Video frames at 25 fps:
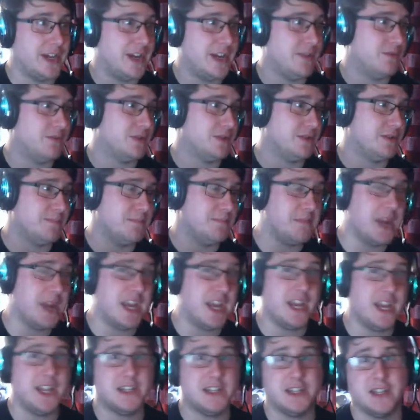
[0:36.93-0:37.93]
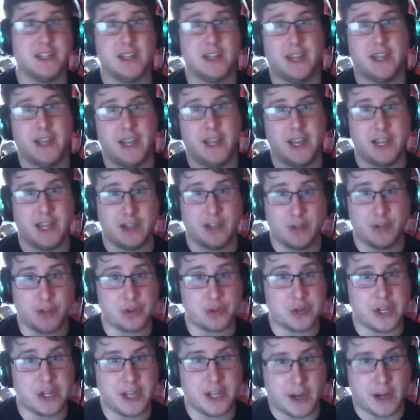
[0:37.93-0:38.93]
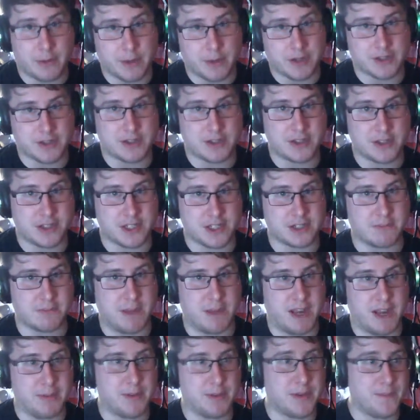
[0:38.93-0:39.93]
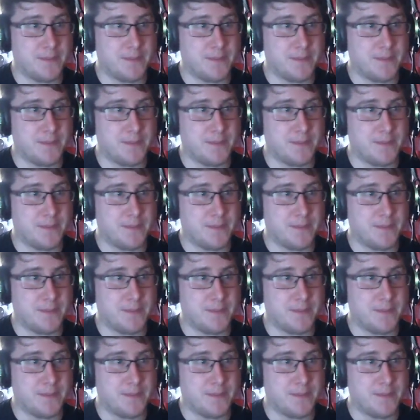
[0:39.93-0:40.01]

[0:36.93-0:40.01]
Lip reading: It was made in 3 hours, this map.